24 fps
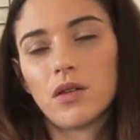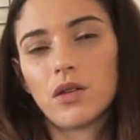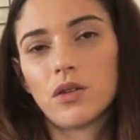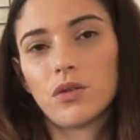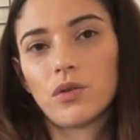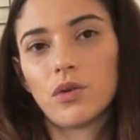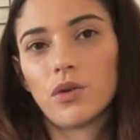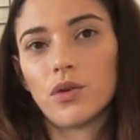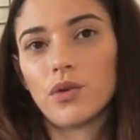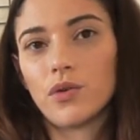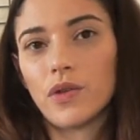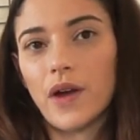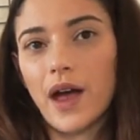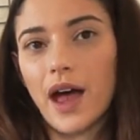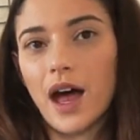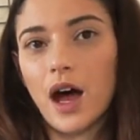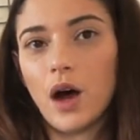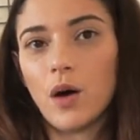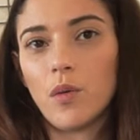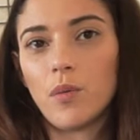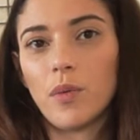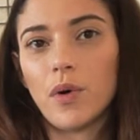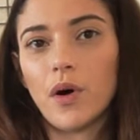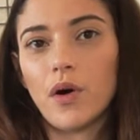through the
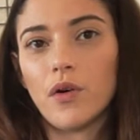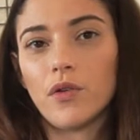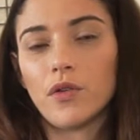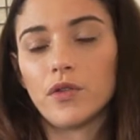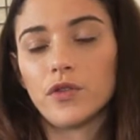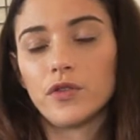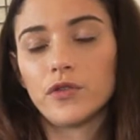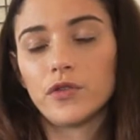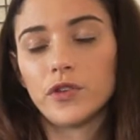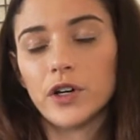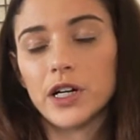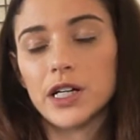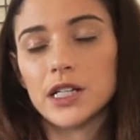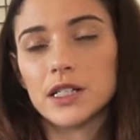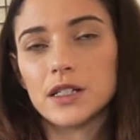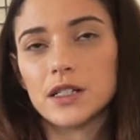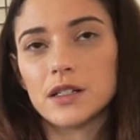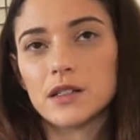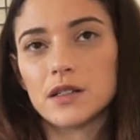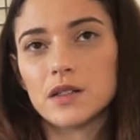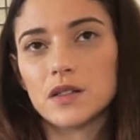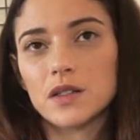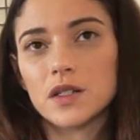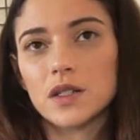help of
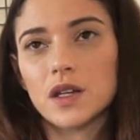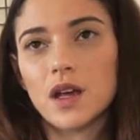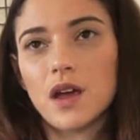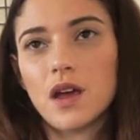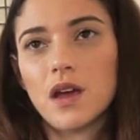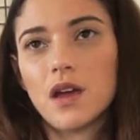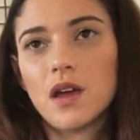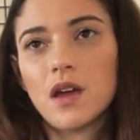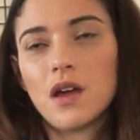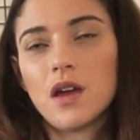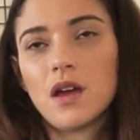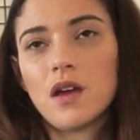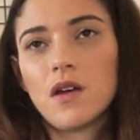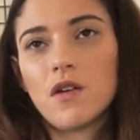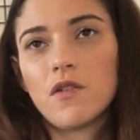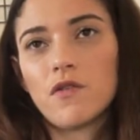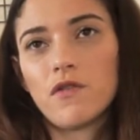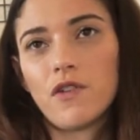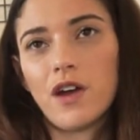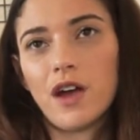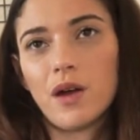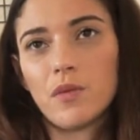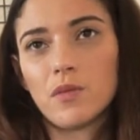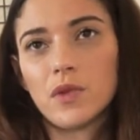friends,
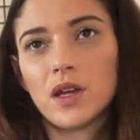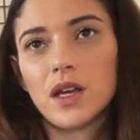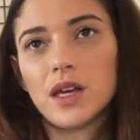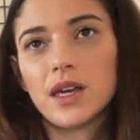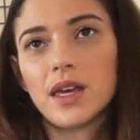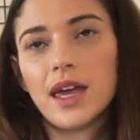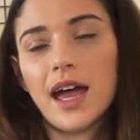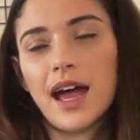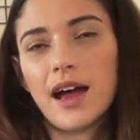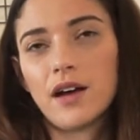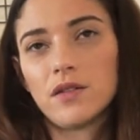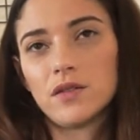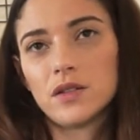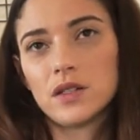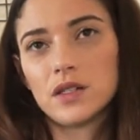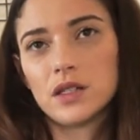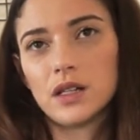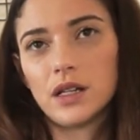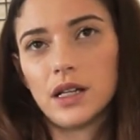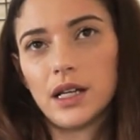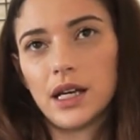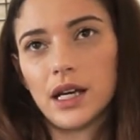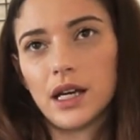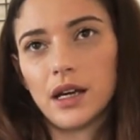family,
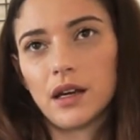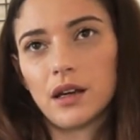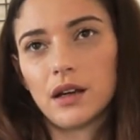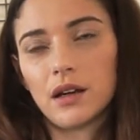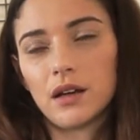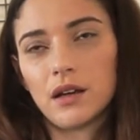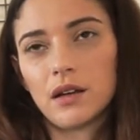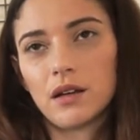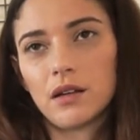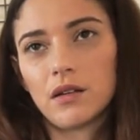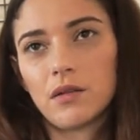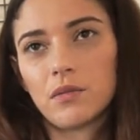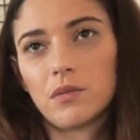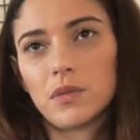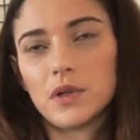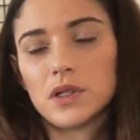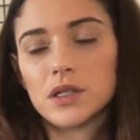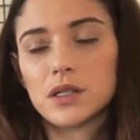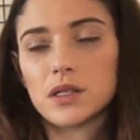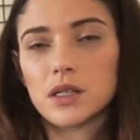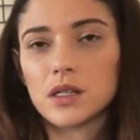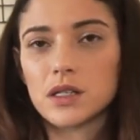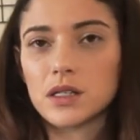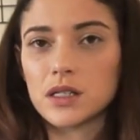counselling,
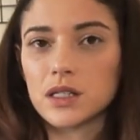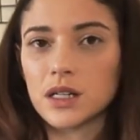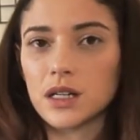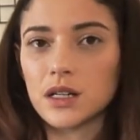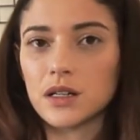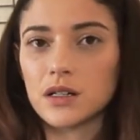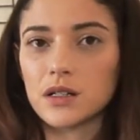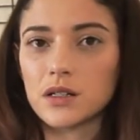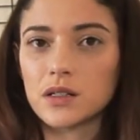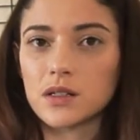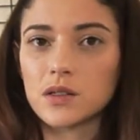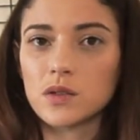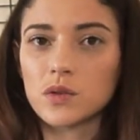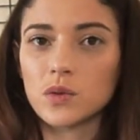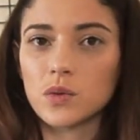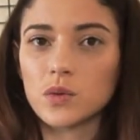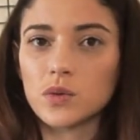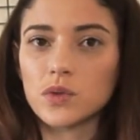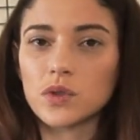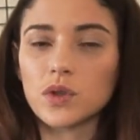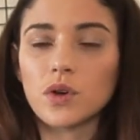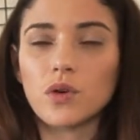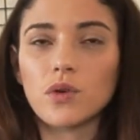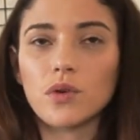assistance,
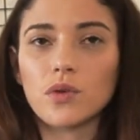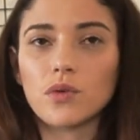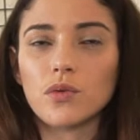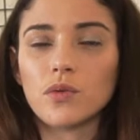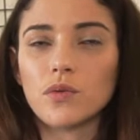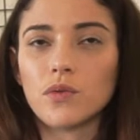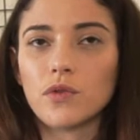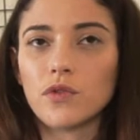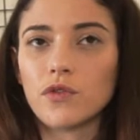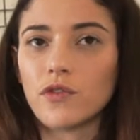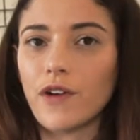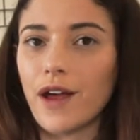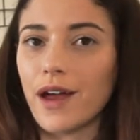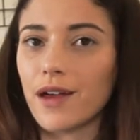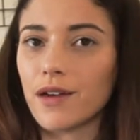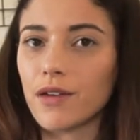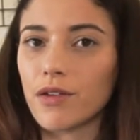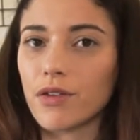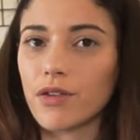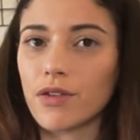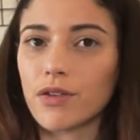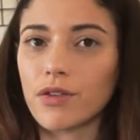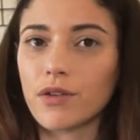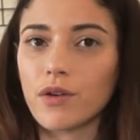also
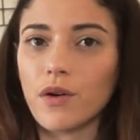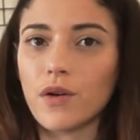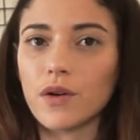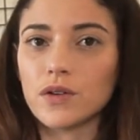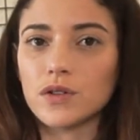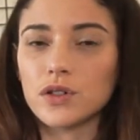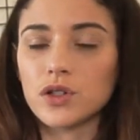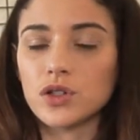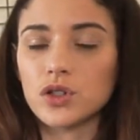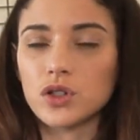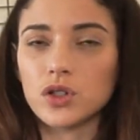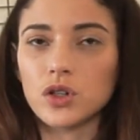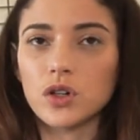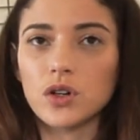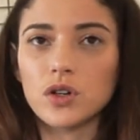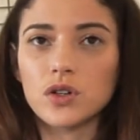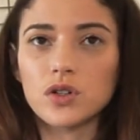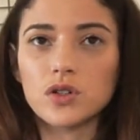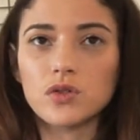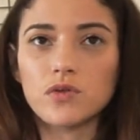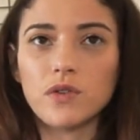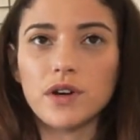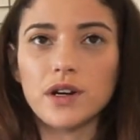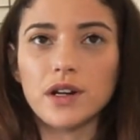faith, going to
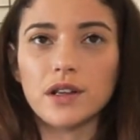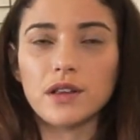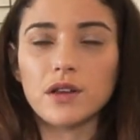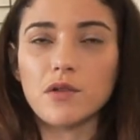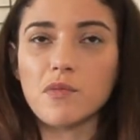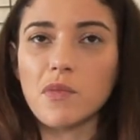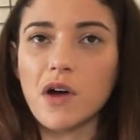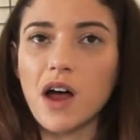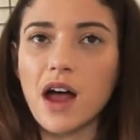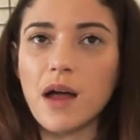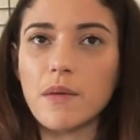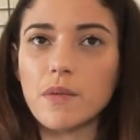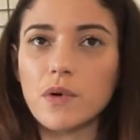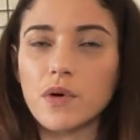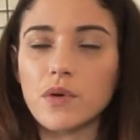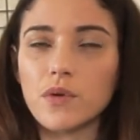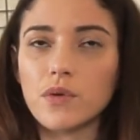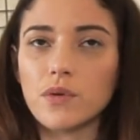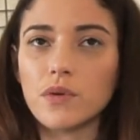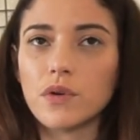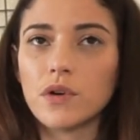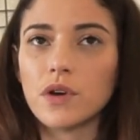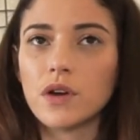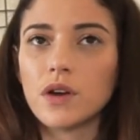church, reading the
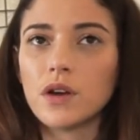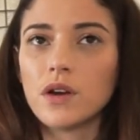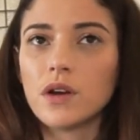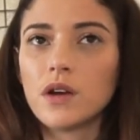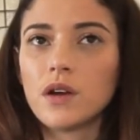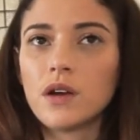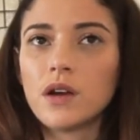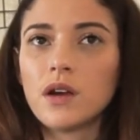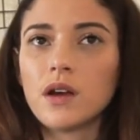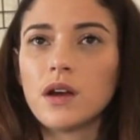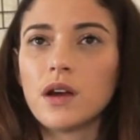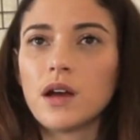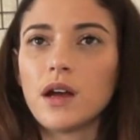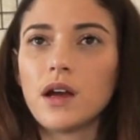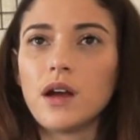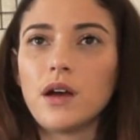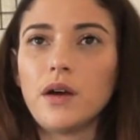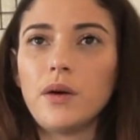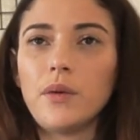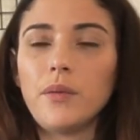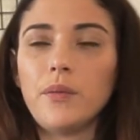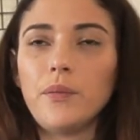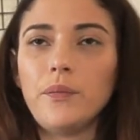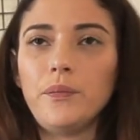Bible,
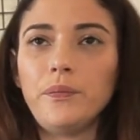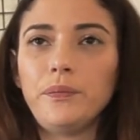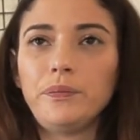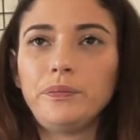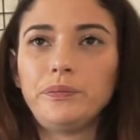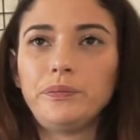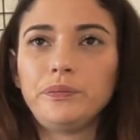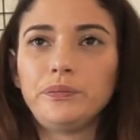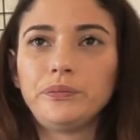um,